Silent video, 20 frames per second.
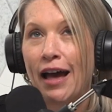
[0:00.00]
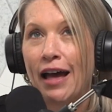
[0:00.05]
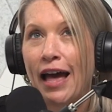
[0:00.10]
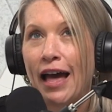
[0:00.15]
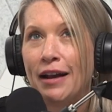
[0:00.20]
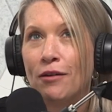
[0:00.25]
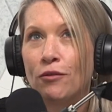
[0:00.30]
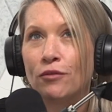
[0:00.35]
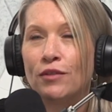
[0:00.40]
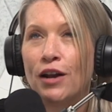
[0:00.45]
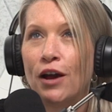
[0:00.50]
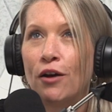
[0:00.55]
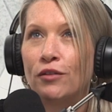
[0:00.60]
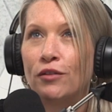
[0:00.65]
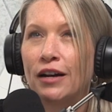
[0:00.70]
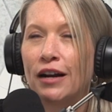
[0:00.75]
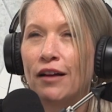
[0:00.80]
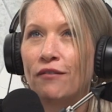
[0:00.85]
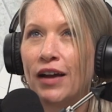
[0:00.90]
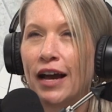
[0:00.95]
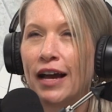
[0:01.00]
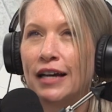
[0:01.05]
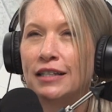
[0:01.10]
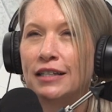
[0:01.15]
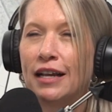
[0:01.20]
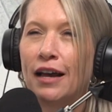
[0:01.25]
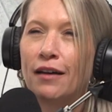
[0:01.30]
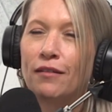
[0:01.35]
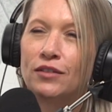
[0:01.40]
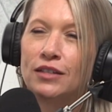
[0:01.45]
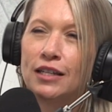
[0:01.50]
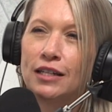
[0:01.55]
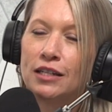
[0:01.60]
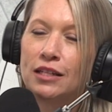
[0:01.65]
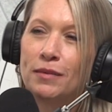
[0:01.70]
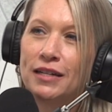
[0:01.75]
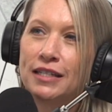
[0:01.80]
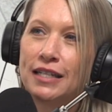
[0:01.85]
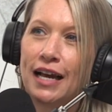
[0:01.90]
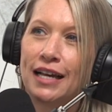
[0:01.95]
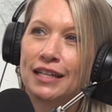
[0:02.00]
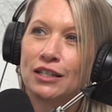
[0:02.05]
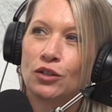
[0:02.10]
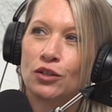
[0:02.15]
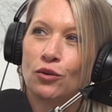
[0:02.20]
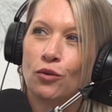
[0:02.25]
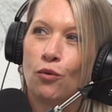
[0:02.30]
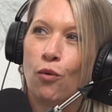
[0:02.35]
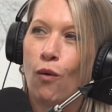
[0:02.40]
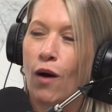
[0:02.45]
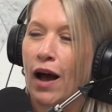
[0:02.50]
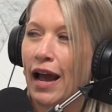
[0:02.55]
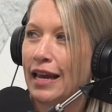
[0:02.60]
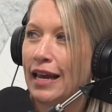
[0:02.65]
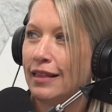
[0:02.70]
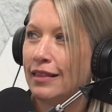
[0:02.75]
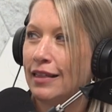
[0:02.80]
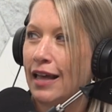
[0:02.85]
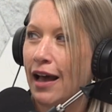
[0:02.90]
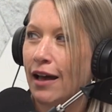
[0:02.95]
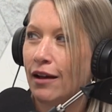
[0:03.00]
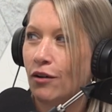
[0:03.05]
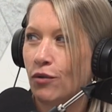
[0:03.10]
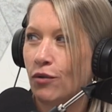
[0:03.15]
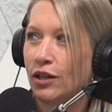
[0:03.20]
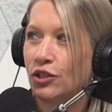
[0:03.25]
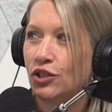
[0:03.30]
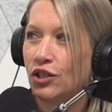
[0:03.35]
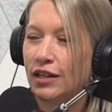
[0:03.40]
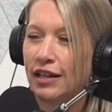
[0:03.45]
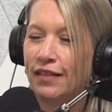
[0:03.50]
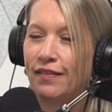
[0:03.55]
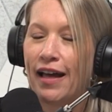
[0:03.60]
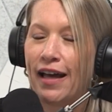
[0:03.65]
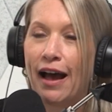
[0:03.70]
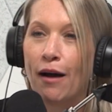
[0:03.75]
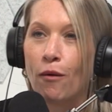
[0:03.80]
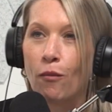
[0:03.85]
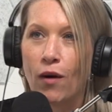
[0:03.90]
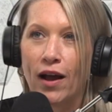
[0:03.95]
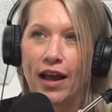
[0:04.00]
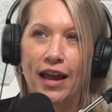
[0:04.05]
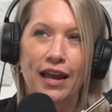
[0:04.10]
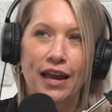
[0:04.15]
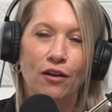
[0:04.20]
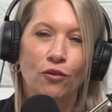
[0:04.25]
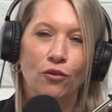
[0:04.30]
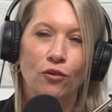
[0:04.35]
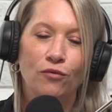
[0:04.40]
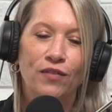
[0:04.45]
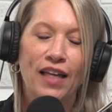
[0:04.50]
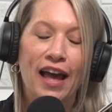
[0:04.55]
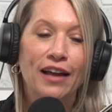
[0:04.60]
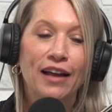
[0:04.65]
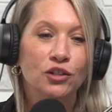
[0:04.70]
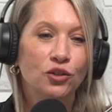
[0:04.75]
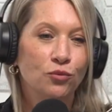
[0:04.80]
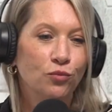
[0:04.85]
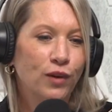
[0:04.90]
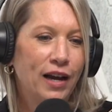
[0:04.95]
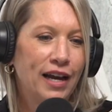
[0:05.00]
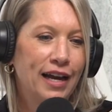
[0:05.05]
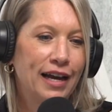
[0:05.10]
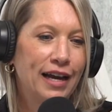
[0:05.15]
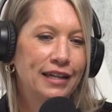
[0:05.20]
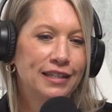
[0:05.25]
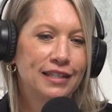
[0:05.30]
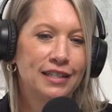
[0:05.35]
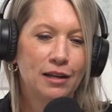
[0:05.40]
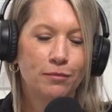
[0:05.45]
I don't know that I've asked, that somebody's asked quite that question in that way or that direct.